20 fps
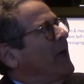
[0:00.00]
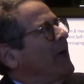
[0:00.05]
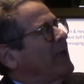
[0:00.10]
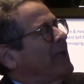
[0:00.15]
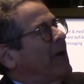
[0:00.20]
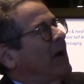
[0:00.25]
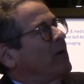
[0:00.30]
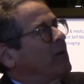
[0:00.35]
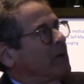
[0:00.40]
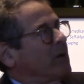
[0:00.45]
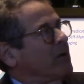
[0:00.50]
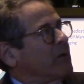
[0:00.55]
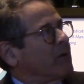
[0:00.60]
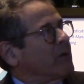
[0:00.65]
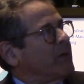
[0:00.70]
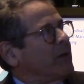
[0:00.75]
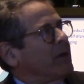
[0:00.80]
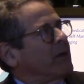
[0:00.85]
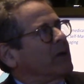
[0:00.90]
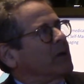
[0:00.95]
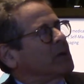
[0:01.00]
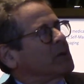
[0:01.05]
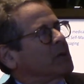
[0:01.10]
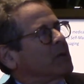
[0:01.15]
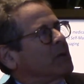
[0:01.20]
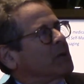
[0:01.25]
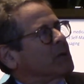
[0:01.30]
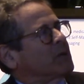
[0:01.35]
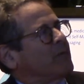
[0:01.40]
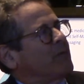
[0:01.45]
Now, another thing is,
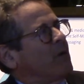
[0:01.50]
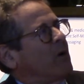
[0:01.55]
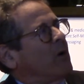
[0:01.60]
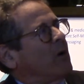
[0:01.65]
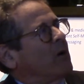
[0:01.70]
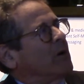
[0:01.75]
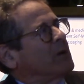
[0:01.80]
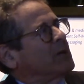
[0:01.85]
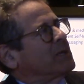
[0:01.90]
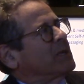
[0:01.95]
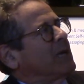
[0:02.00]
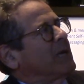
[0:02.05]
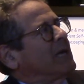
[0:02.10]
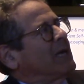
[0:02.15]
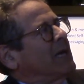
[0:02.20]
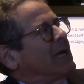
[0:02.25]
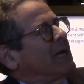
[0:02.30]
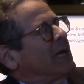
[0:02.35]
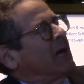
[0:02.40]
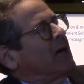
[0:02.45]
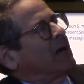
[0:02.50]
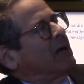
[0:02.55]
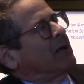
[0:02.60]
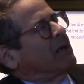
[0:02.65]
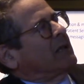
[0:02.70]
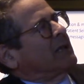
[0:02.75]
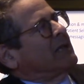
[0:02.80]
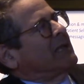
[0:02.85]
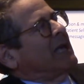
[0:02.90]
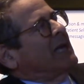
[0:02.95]
as far as
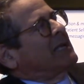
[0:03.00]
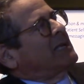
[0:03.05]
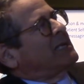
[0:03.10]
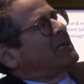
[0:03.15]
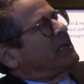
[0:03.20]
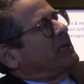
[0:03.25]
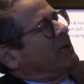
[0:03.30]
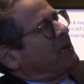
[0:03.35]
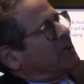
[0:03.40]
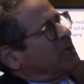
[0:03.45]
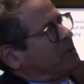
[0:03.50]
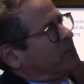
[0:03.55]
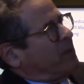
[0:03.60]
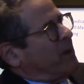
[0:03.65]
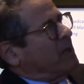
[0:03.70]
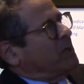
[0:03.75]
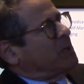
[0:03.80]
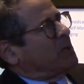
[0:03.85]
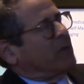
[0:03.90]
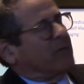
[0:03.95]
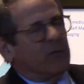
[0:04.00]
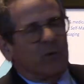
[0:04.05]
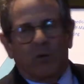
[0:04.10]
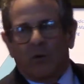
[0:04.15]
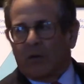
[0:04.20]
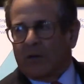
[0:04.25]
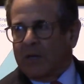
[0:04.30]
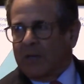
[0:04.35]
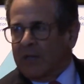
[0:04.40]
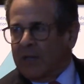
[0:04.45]
less expensive
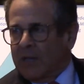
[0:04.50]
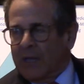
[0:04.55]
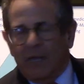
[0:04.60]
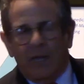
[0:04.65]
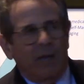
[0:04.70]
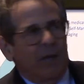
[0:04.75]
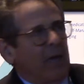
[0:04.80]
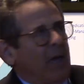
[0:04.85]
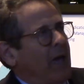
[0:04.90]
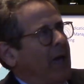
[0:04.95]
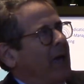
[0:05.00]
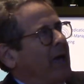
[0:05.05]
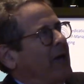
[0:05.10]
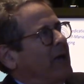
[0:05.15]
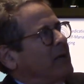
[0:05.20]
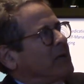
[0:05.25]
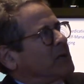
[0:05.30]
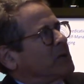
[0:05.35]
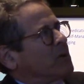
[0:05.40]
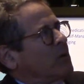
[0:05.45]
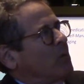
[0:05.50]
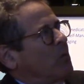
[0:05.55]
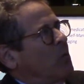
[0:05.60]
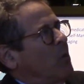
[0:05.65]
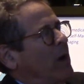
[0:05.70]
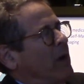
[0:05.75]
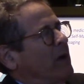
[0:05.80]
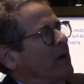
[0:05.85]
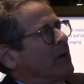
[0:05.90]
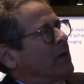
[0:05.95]
cooking as
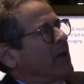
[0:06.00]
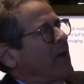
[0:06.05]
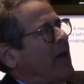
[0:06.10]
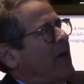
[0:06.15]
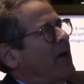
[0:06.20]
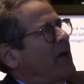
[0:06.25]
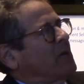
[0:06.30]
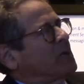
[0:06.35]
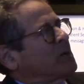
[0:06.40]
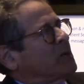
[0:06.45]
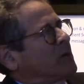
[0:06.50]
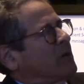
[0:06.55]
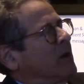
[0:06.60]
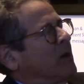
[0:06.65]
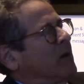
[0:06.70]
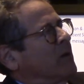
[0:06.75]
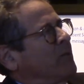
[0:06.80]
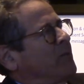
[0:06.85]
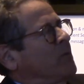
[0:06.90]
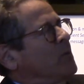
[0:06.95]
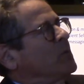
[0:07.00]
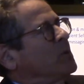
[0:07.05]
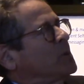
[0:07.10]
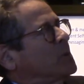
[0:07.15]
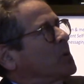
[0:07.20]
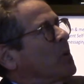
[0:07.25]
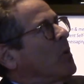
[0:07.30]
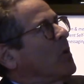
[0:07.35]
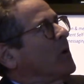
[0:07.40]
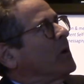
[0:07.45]
well as food
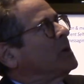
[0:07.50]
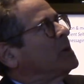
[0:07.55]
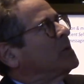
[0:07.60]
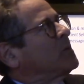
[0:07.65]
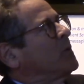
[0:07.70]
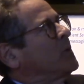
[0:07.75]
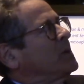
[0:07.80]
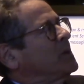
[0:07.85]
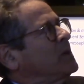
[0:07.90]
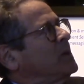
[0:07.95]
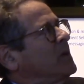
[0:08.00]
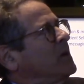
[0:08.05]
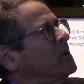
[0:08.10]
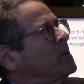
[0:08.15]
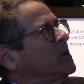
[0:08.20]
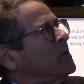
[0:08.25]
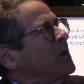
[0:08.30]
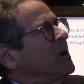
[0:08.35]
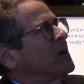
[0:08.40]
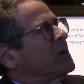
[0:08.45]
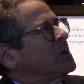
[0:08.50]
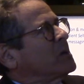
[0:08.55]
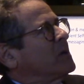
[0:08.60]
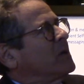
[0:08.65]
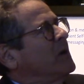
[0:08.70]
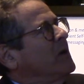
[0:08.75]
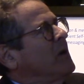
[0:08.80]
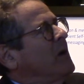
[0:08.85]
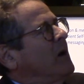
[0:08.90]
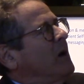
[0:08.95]
storage, was the
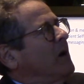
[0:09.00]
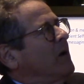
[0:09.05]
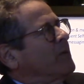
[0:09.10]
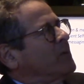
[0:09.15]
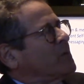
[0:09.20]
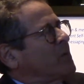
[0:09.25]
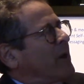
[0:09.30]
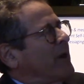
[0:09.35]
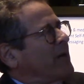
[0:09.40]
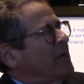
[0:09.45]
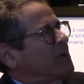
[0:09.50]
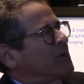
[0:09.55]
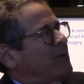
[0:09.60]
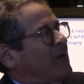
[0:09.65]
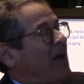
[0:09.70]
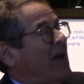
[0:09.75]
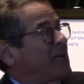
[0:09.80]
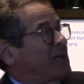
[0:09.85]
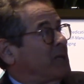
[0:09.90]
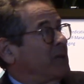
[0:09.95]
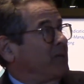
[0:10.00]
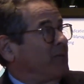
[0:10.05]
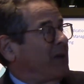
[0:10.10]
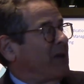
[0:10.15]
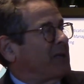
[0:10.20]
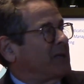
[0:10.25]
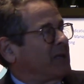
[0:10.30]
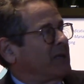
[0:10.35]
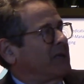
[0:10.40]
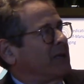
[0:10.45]
introduction of trans fats,
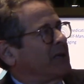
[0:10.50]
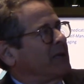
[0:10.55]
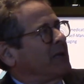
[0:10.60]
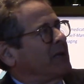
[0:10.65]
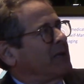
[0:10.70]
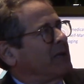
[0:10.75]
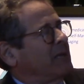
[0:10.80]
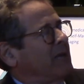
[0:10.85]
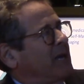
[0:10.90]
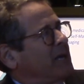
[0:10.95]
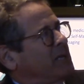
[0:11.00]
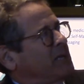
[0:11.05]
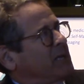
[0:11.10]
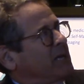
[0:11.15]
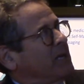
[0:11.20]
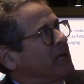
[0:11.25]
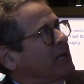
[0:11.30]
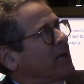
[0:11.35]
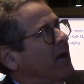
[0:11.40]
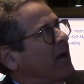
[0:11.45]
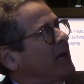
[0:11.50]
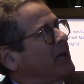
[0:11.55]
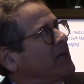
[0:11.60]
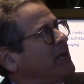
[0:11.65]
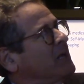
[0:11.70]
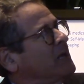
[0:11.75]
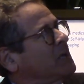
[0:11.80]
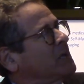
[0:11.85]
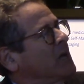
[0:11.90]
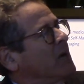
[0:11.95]
invented in the
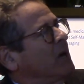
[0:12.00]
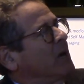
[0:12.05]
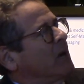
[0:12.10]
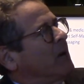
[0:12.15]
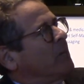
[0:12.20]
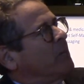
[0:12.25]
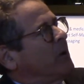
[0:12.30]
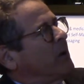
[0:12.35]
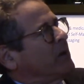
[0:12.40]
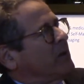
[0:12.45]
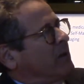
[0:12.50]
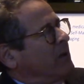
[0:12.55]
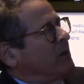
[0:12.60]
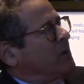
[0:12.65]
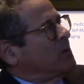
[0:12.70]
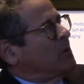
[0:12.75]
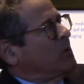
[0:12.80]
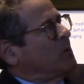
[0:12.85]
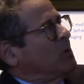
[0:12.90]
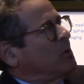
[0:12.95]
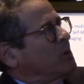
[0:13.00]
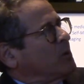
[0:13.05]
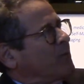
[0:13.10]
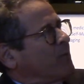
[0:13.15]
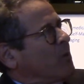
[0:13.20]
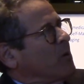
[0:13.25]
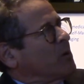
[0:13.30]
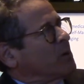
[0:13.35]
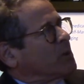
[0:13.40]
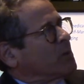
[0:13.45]
1890s, but introduced
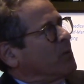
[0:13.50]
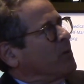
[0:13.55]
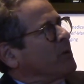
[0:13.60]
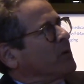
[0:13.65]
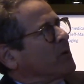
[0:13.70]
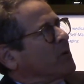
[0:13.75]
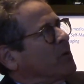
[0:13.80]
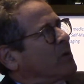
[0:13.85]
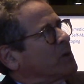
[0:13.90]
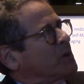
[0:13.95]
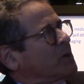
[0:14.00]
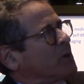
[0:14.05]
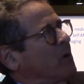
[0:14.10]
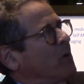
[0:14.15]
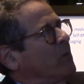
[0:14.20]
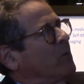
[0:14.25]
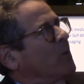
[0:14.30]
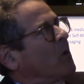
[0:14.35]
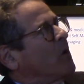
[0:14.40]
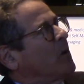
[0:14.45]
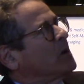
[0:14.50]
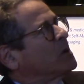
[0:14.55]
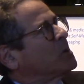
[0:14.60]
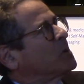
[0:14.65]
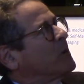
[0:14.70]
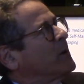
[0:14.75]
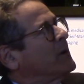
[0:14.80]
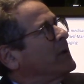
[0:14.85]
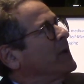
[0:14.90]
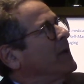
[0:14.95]
first with Crisco
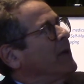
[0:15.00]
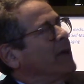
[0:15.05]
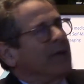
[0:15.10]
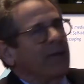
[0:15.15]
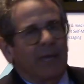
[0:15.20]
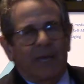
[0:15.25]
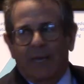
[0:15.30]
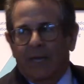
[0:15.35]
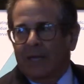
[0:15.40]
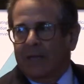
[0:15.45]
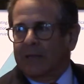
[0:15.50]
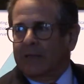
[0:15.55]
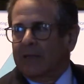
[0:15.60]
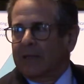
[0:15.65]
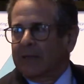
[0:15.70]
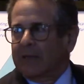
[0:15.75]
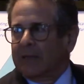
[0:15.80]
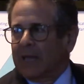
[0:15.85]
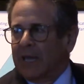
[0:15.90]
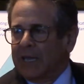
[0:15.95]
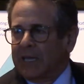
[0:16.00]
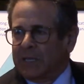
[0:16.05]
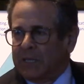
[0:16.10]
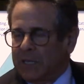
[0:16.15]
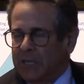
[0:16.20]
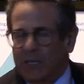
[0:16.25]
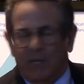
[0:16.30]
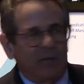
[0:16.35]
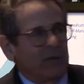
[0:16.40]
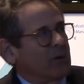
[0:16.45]
margarine in
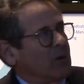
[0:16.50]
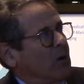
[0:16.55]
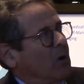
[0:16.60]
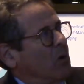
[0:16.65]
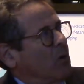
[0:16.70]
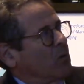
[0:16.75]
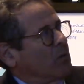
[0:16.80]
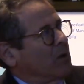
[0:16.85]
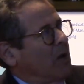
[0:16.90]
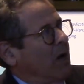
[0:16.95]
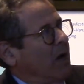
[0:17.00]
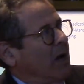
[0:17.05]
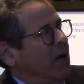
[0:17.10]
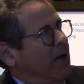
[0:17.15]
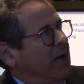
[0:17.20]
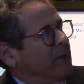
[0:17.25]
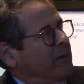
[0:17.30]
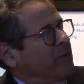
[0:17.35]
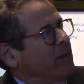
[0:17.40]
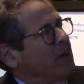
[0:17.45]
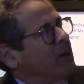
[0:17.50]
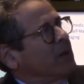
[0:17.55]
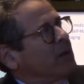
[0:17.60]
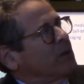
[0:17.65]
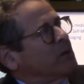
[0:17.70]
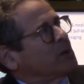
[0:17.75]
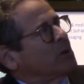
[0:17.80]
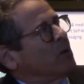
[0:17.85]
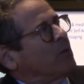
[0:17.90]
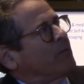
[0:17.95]
1909.
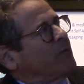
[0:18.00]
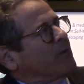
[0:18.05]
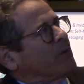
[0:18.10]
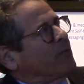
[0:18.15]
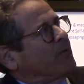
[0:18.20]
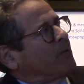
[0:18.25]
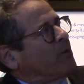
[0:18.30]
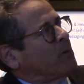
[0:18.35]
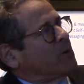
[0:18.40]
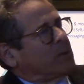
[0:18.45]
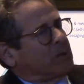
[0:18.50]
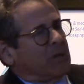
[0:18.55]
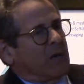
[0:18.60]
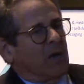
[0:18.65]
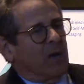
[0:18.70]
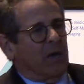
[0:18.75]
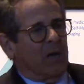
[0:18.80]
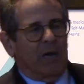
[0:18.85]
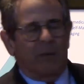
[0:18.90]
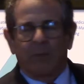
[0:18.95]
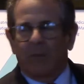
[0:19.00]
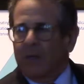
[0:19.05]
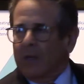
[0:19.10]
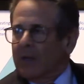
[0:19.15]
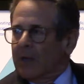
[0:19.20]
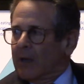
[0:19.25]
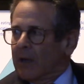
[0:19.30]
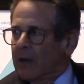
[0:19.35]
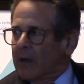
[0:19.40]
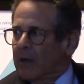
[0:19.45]
So for the first time,
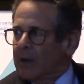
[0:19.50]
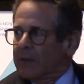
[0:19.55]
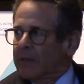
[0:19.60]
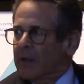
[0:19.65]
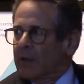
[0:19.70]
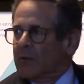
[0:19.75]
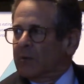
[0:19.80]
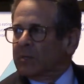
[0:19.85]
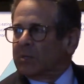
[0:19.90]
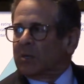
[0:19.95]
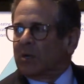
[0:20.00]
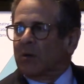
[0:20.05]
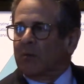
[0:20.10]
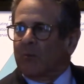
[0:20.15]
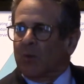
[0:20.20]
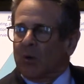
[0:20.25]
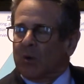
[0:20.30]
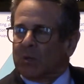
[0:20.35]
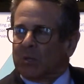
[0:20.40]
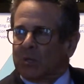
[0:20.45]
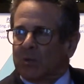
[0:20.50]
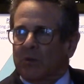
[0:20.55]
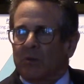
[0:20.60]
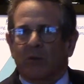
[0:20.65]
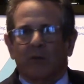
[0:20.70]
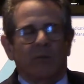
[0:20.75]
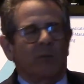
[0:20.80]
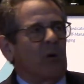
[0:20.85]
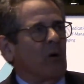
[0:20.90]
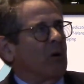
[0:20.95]
there was
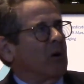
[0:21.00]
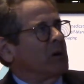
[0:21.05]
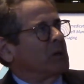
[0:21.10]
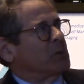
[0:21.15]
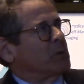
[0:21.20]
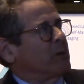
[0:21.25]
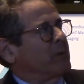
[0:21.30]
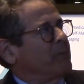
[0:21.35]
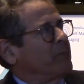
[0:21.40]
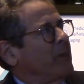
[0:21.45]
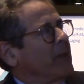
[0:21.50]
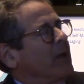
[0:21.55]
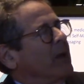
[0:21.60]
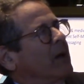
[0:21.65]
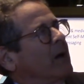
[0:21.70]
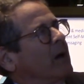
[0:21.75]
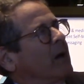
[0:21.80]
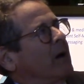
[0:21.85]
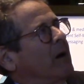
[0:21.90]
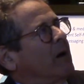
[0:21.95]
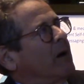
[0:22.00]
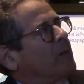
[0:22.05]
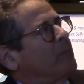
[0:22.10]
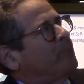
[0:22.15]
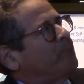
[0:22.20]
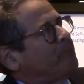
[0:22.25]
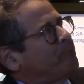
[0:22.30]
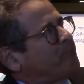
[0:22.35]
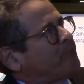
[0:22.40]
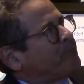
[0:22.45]
commercial margarine,
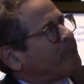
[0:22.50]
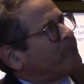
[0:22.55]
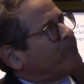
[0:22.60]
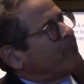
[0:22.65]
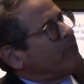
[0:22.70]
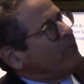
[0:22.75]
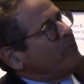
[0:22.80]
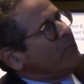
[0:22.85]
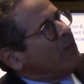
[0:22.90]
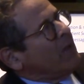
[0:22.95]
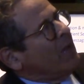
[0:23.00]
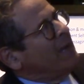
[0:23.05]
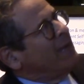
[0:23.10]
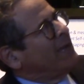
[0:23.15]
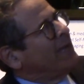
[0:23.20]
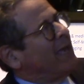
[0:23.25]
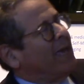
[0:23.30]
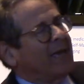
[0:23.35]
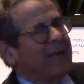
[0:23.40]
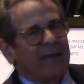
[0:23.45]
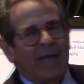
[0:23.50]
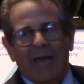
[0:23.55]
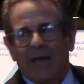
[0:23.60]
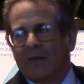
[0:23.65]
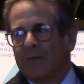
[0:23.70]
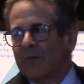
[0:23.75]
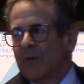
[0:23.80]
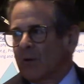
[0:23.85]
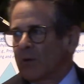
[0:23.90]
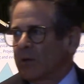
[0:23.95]
and again, had
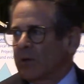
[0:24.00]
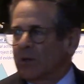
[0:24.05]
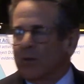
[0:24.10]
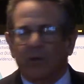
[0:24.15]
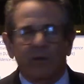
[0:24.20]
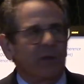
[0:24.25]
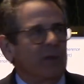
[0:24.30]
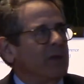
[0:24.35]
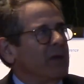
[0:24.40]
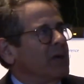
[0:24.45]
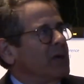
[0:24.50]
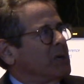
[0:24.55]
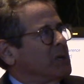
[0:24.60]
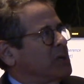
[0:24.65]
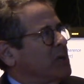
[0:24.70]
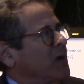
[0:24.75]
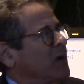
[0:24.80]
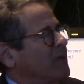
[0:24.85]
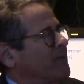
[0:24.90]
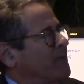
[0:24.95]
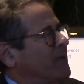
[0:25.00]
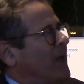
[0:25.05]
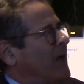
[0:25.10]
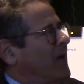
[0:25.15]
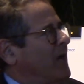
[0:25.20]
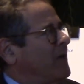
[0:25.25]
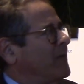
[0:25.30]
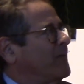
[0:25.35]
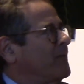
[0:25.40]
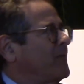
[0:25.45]
very good shelf
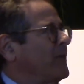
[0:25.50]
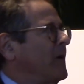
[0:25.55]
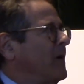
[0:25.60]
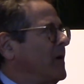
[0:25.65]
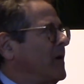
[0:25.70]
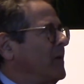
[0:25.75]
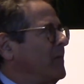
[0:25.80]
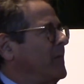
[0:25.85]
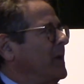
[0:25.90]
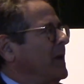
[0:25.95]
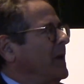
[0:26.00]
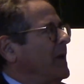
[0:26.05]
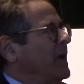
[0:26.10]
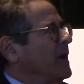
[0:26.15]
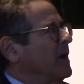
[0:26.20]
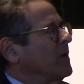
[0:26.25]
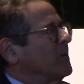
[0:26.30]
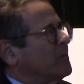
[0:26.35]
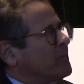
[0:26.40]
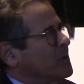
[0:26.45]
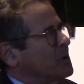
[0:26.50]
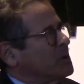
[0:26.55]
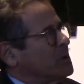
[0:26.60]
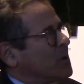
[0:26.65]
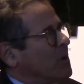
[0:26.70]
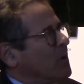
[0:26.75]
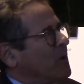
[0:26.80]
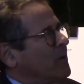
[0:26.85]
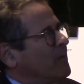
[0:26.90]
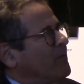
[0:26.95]
life, helped
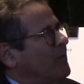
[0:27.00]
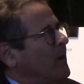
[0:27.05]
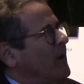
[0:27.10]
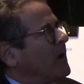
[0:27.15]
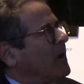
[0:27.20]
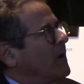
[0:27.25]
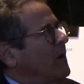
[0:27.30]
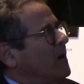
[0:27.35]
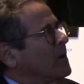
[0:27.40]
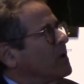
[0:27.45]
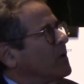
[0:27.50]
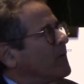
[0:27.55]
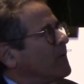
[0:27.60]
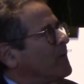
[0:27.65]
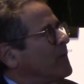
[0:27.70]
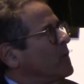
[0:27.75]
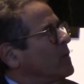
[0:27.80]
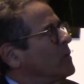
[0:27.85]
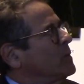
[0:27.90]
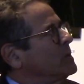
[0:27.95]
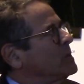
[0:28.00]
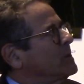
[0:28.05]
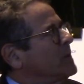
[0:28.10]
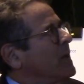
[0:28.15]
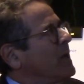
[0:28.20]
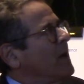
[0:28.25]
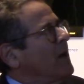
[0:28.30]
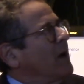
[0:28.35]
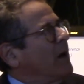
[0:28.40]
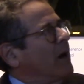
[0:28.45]
preserve other foods,
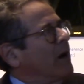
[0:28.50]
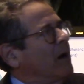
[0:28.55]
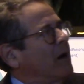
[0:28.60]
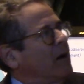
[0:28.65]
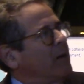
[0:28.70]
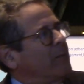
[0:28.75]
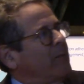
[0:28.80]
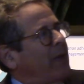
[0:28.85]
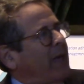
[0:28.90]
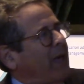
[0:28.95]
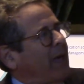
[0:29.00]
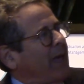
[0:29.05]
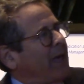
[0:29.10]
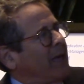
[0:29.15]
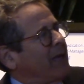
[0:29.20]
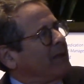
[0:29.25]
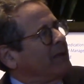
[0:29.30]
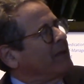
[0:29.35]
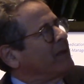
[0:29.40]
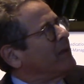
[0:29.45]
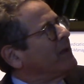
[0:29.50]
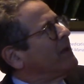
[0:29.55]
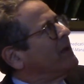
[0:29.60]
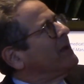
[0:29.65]
and